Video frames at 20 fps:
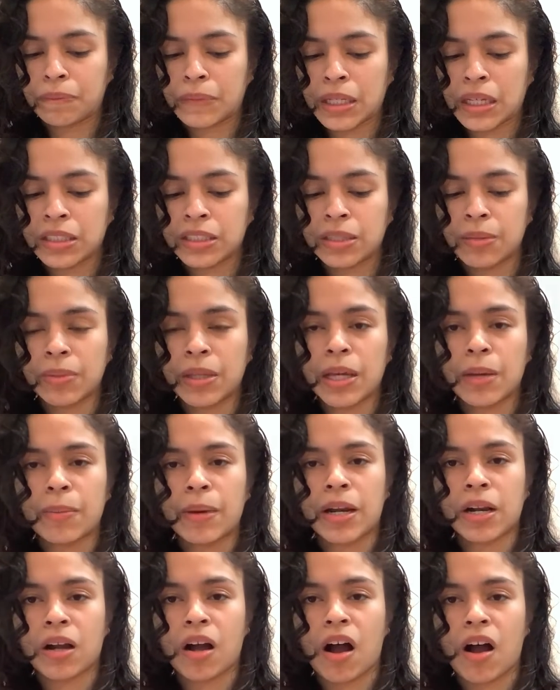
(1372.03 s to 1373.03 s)
Something
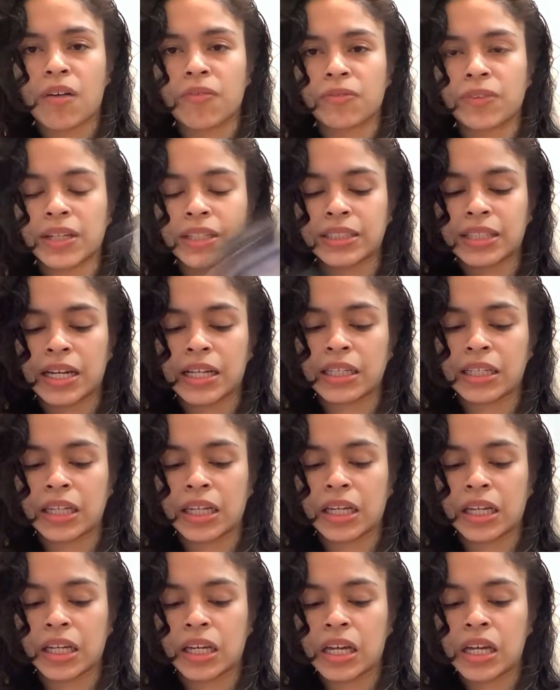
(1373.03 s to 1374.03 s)
about a conflict
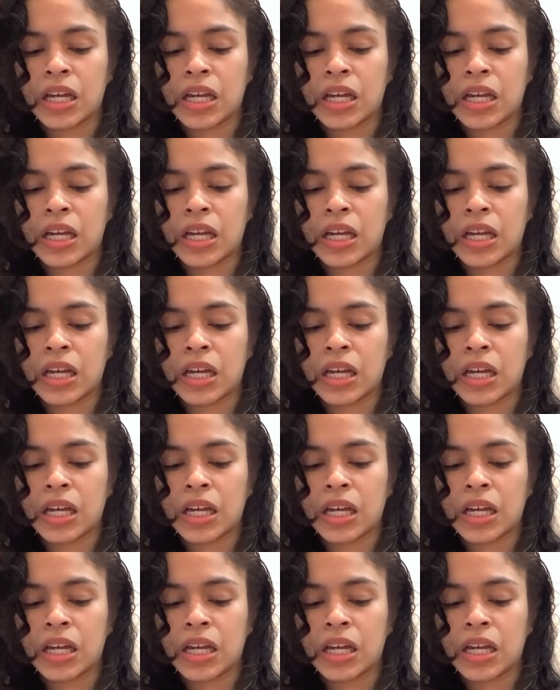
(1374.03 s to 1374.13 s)
ending.